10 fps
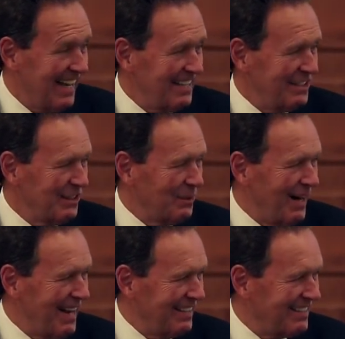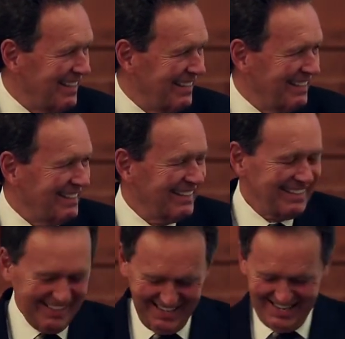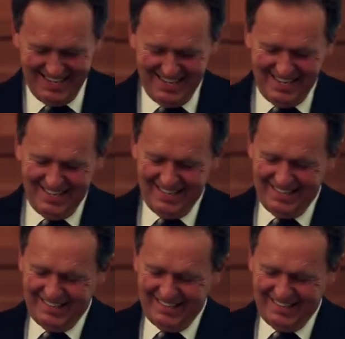That's your wise son.